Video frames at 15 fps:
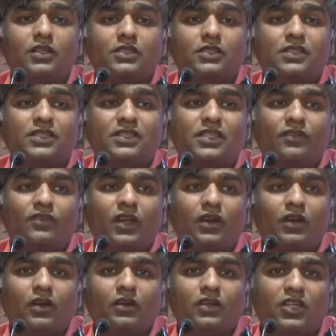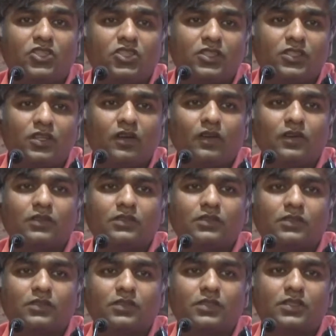civil digital
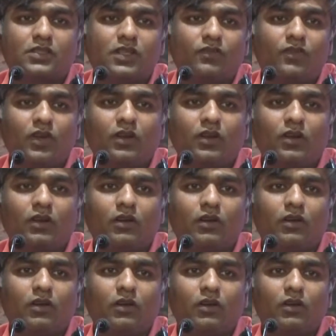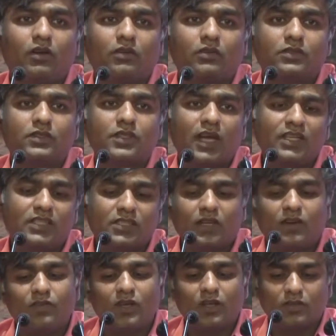civil uh, site
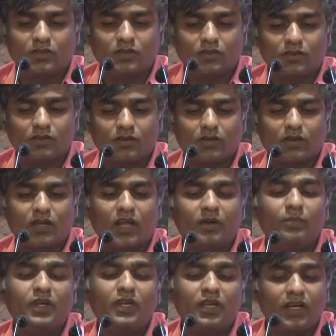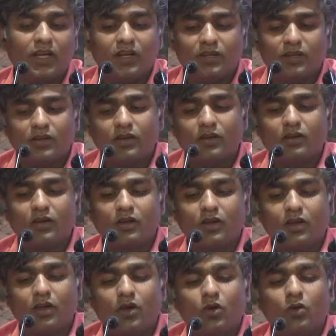surveyors can be created
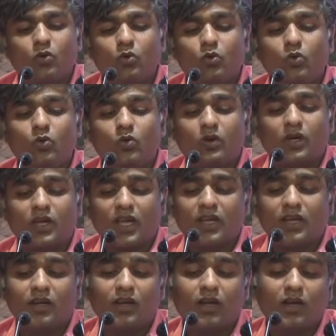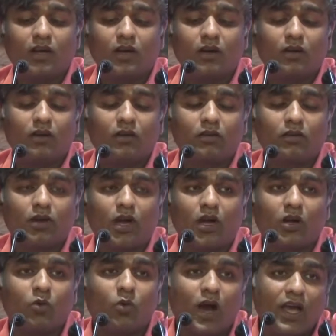who can
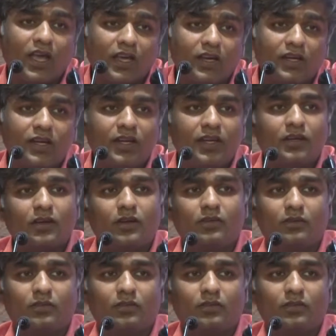acquire data